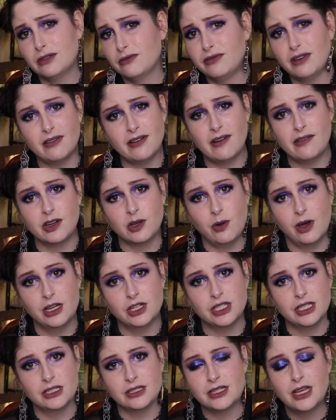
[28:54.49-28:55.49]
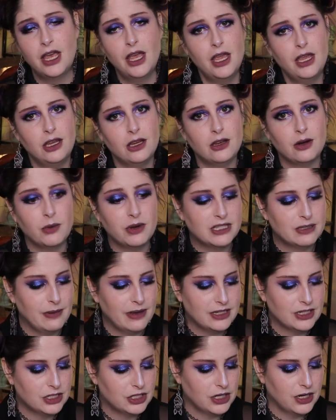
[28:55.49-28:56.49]
So if you ever have any questions, you can always
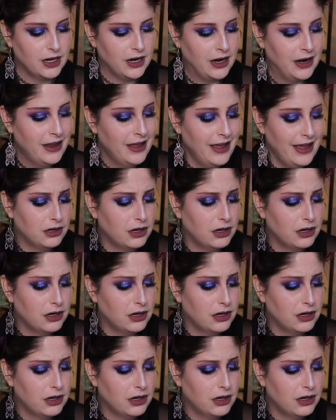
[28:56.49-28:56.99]
message her.